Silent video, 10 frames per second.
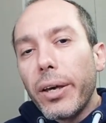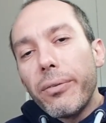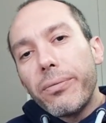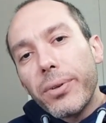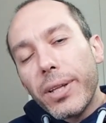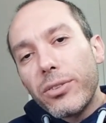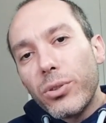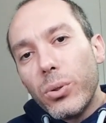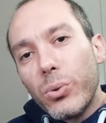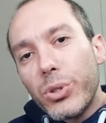for that
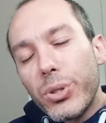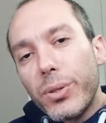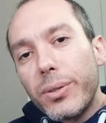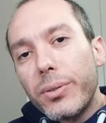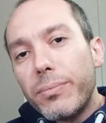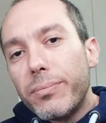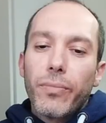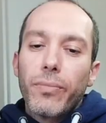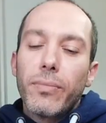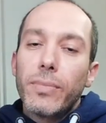solution.
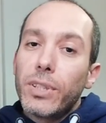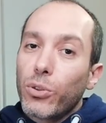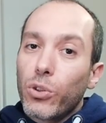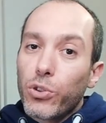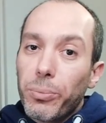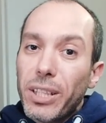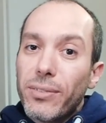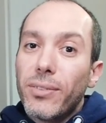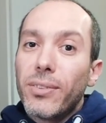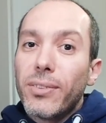This also
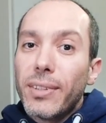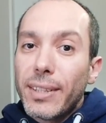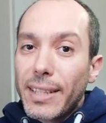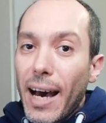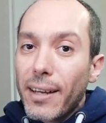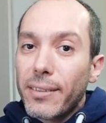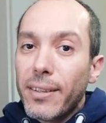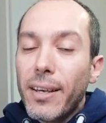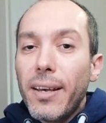means that